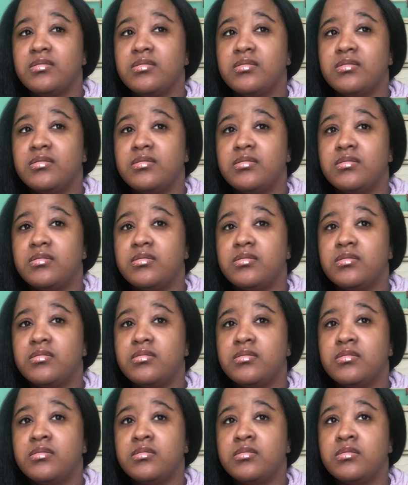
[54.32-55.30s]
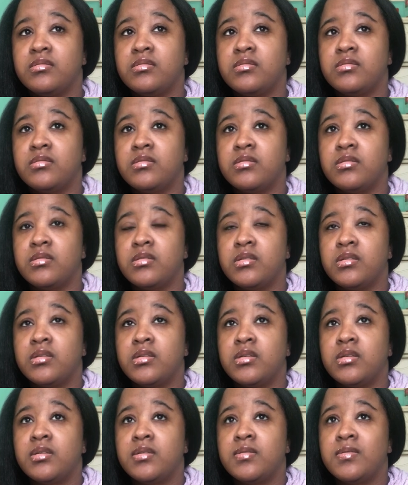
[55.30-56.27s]

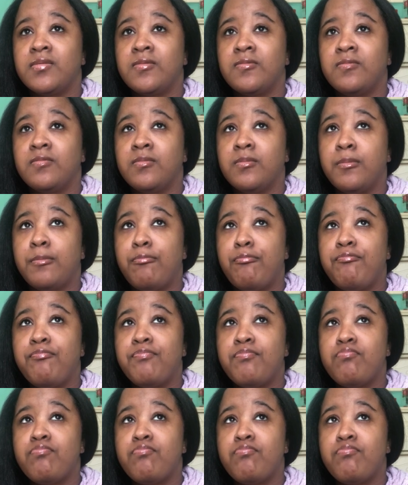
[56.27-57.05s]
No one is speaking in this clip.